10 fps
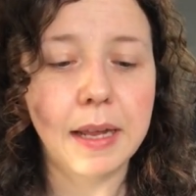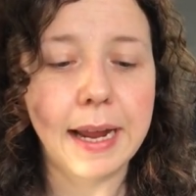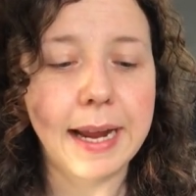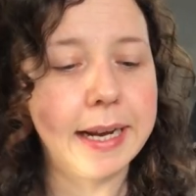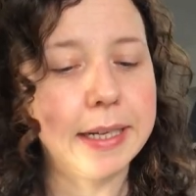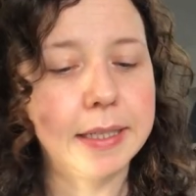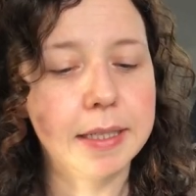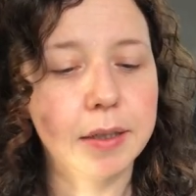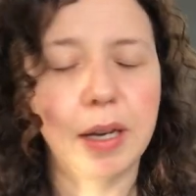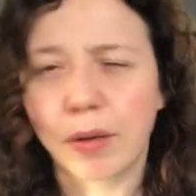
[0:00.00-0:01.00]

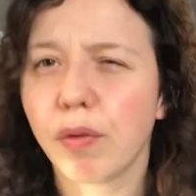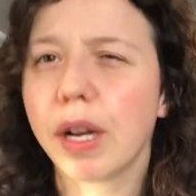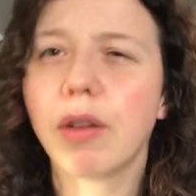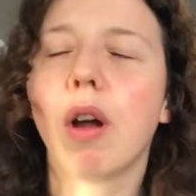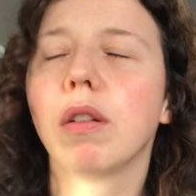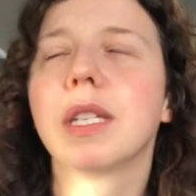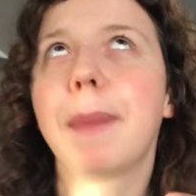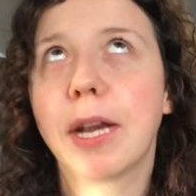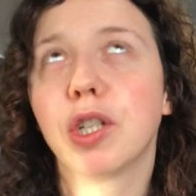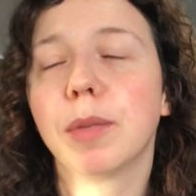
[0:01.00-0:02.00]
is like not
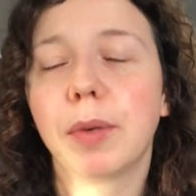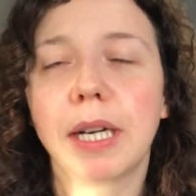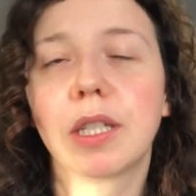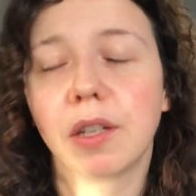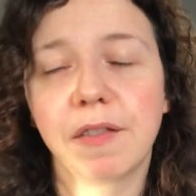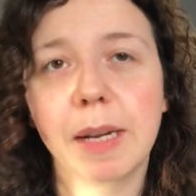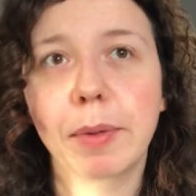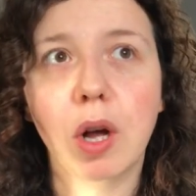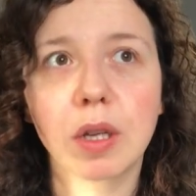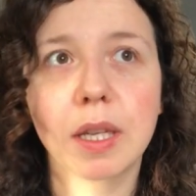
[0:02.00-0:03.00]
special, but it's lovely
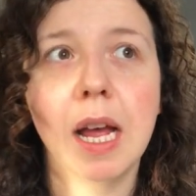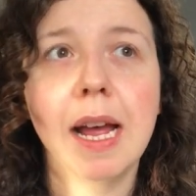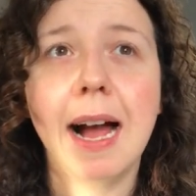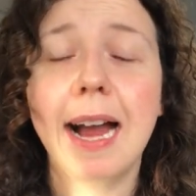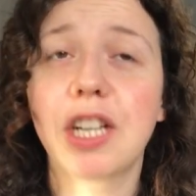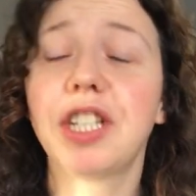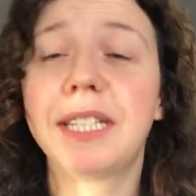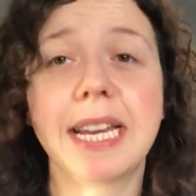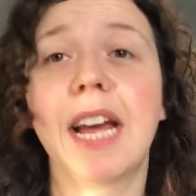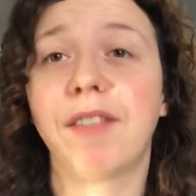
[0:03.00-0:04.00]
because I actually
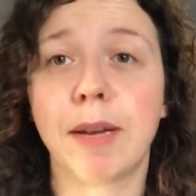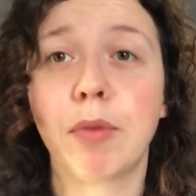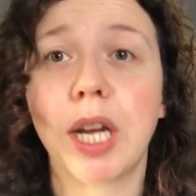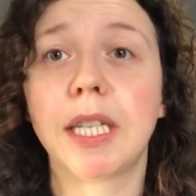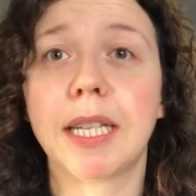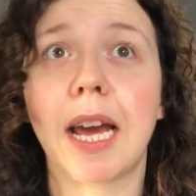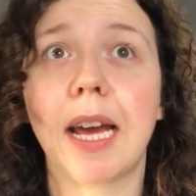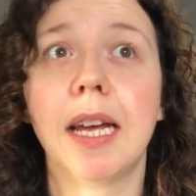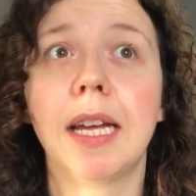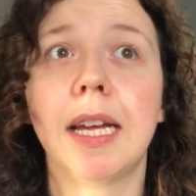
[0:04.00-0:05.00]
didn't have any money to
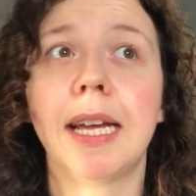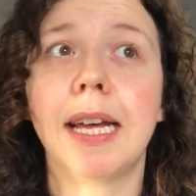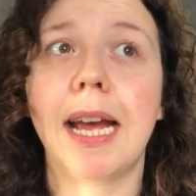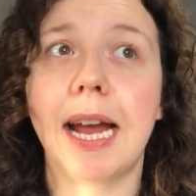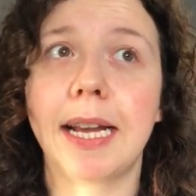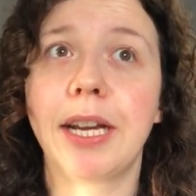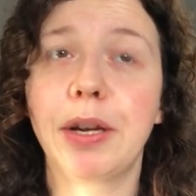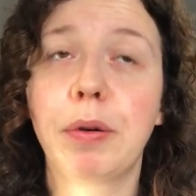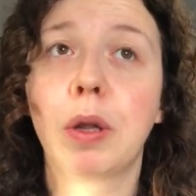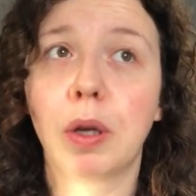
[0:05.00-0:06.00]
get any
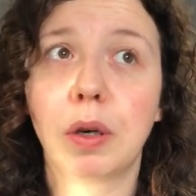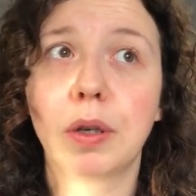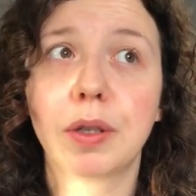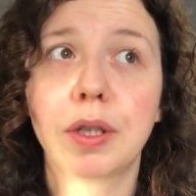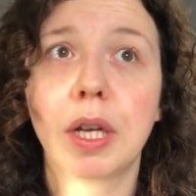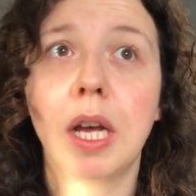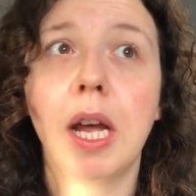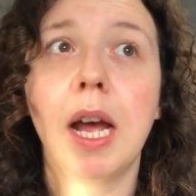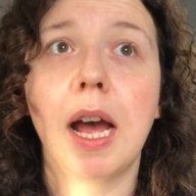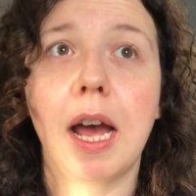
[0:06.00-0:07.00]
new clothes.
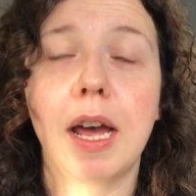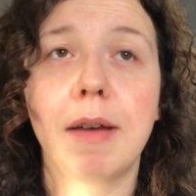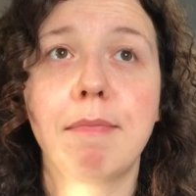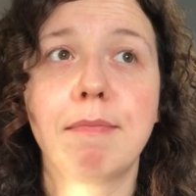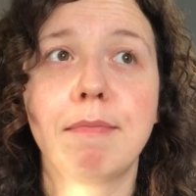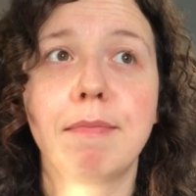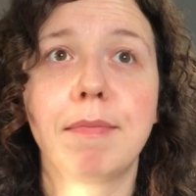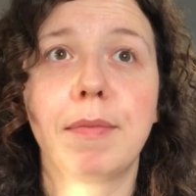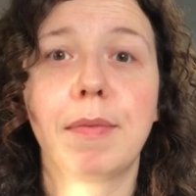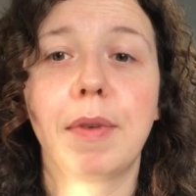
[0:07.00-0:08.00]
And
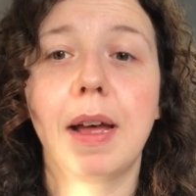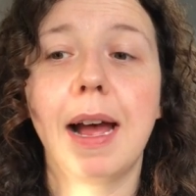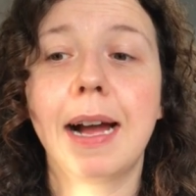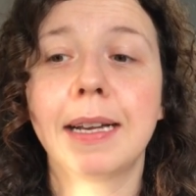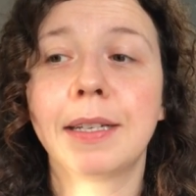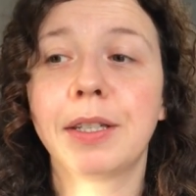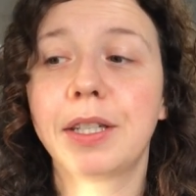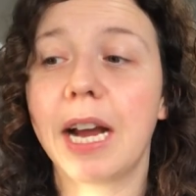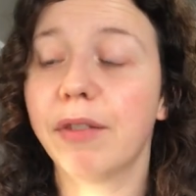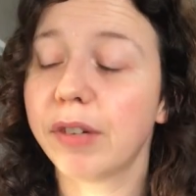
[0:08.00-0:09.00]

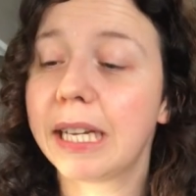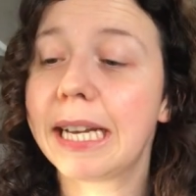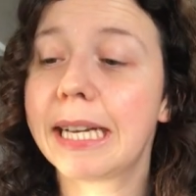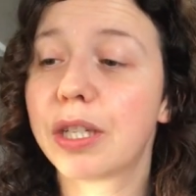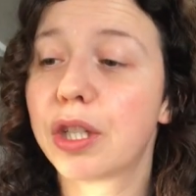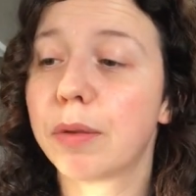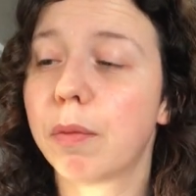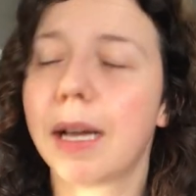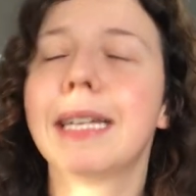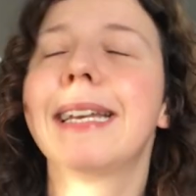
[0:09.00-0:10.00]
I really needed some,
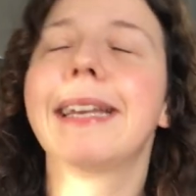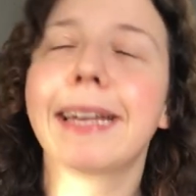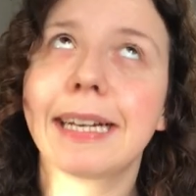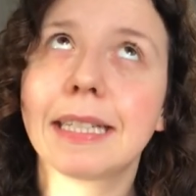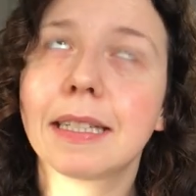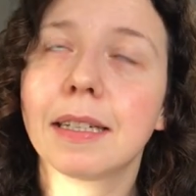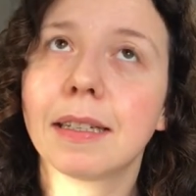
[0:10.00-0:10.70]
well, I didn't need